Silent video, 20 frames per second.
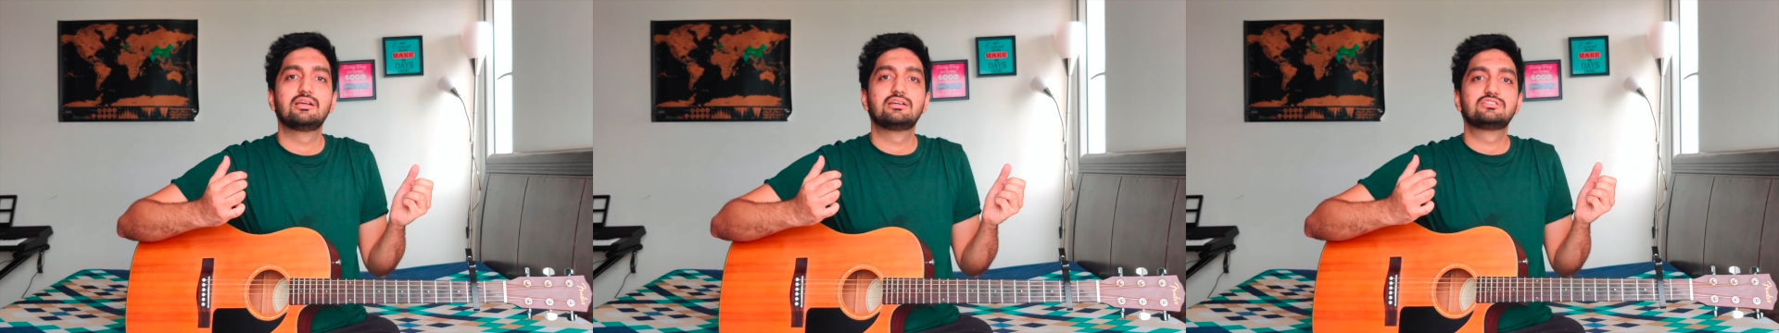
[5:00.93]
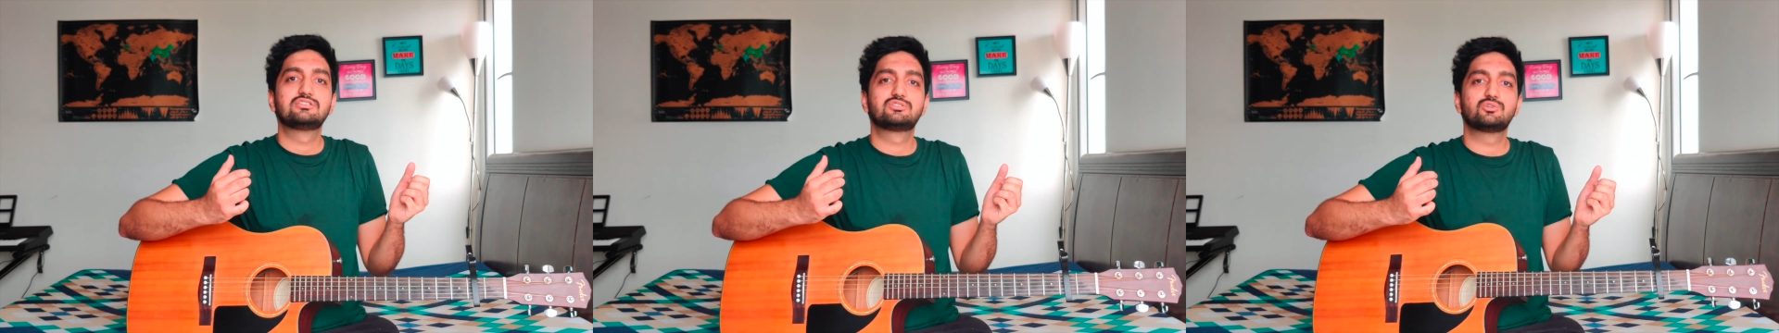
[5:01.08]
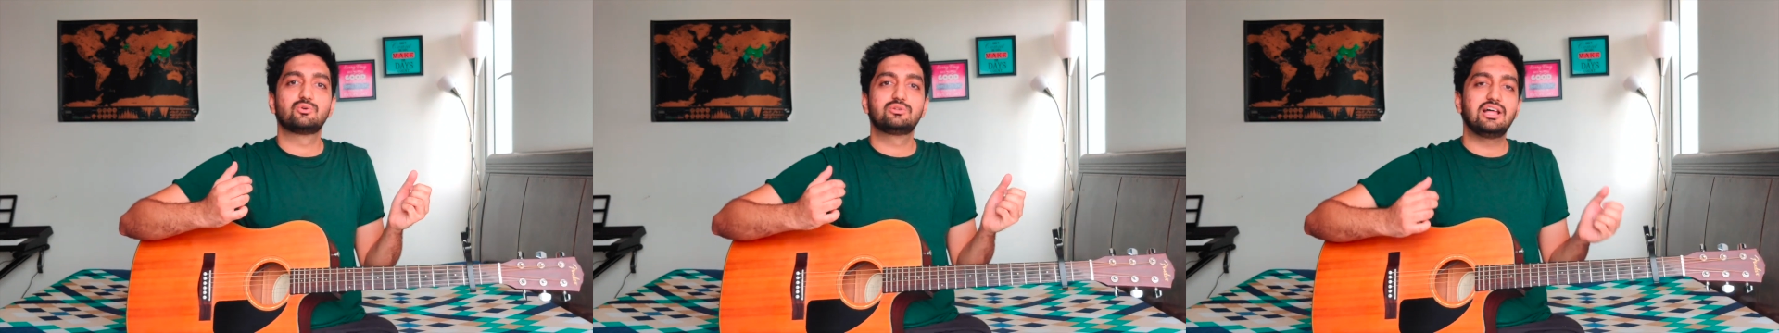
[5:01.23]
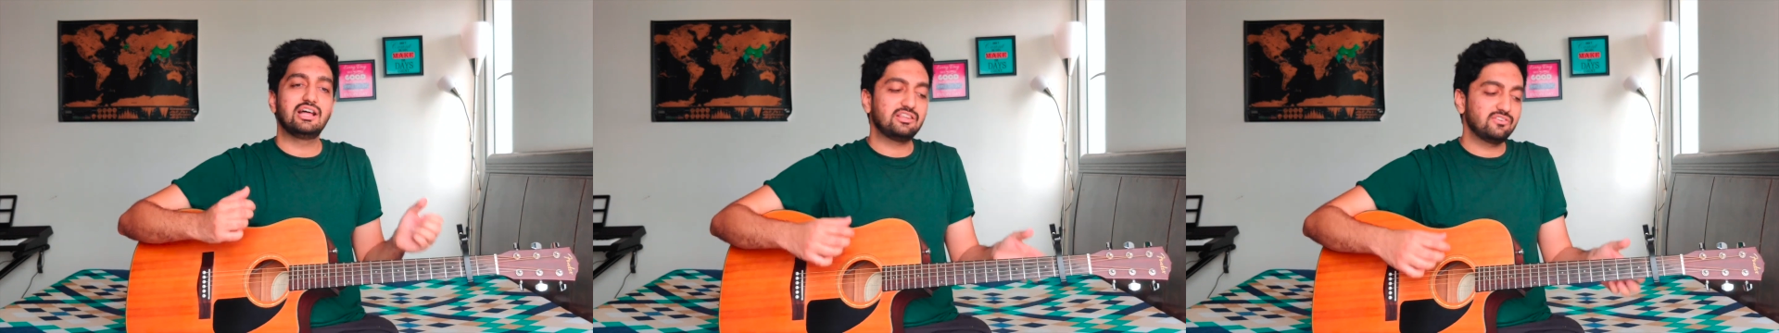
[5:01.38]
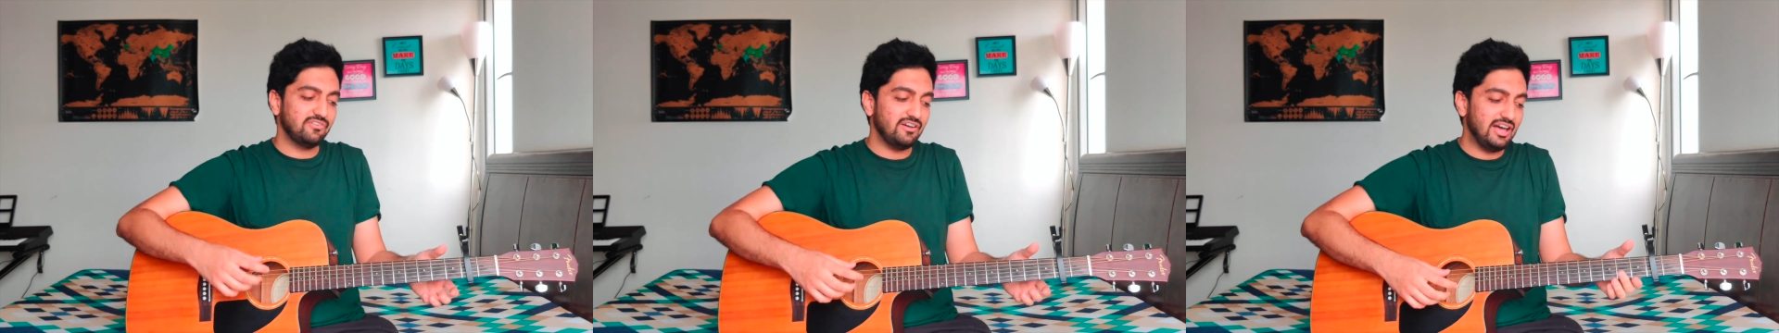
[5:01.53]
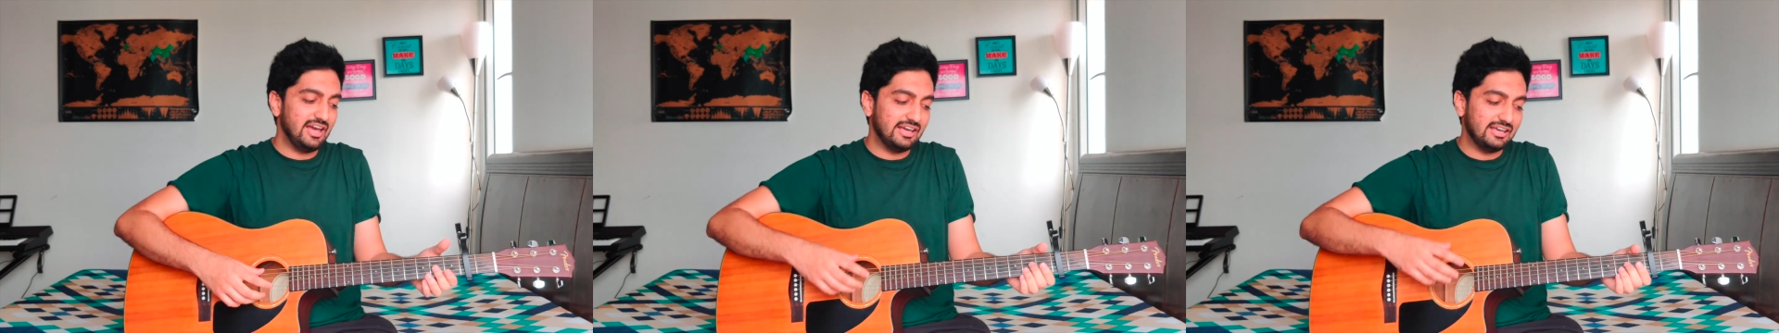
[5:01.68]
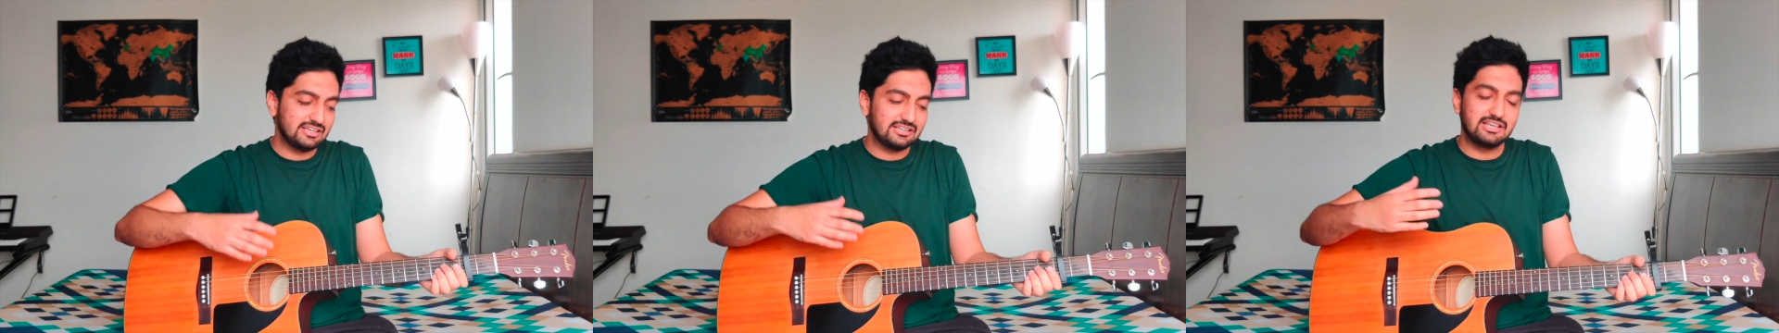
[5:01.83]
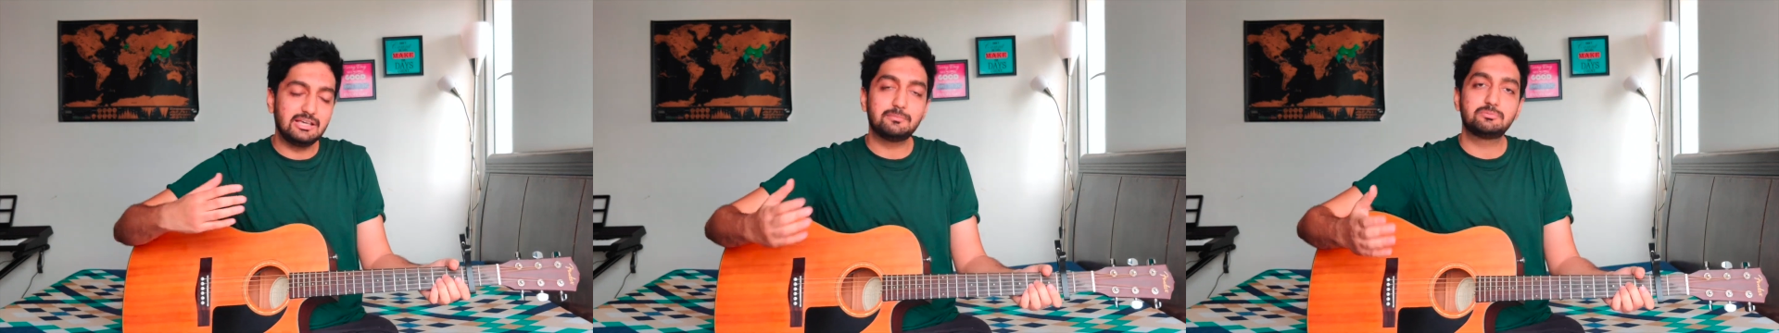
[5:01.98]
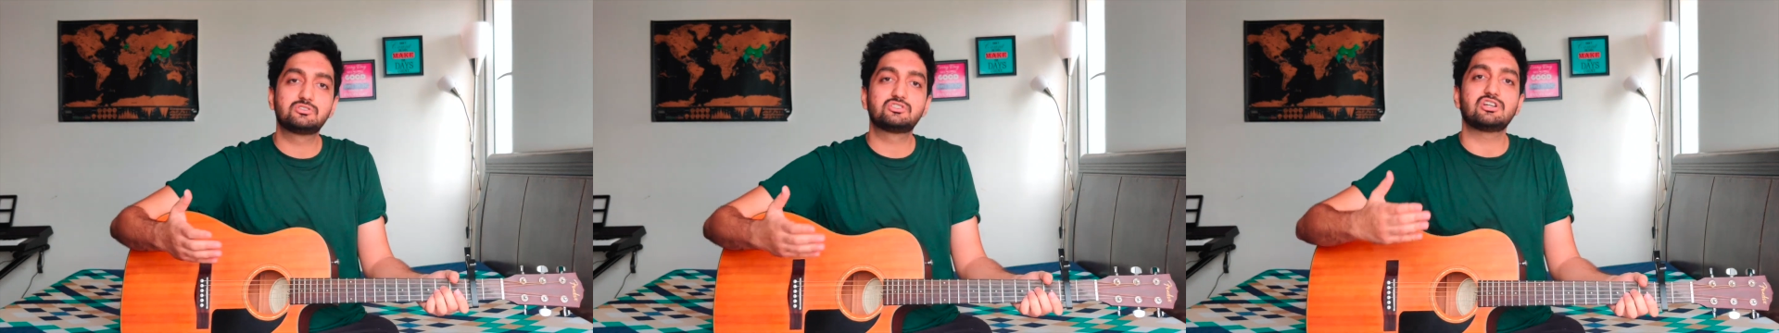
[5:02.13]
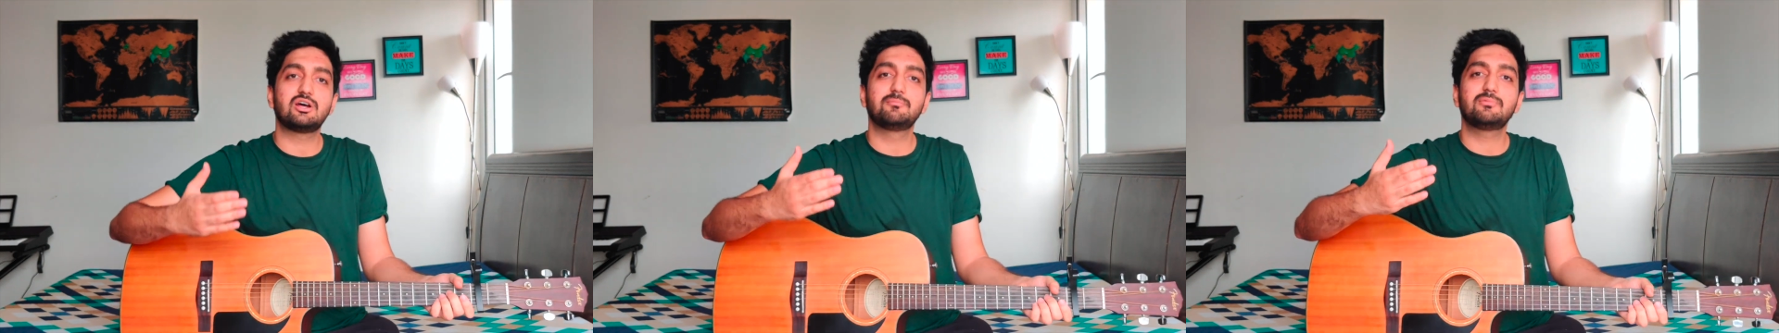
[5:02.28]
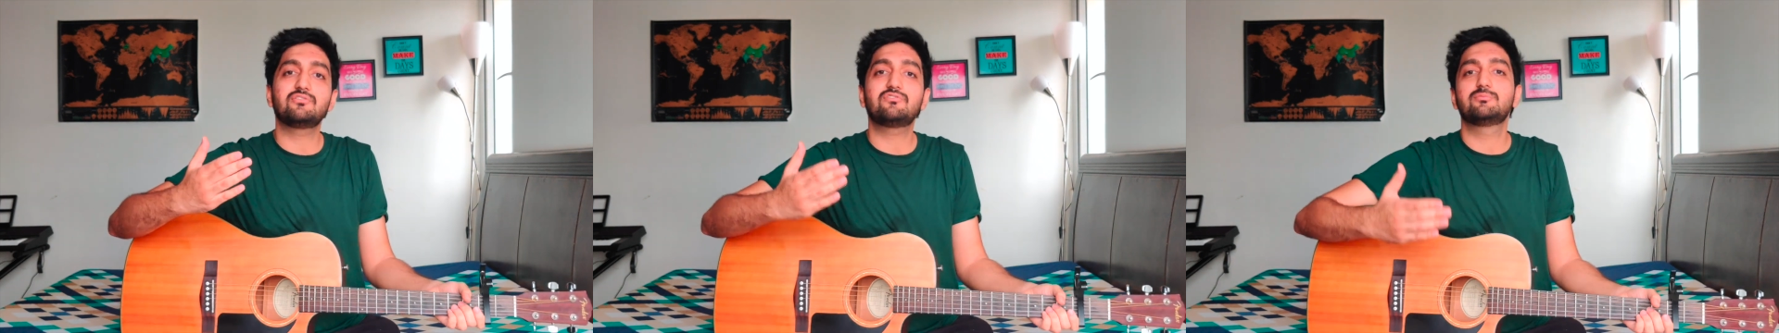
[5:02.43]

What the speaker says: So that's why I keep strumming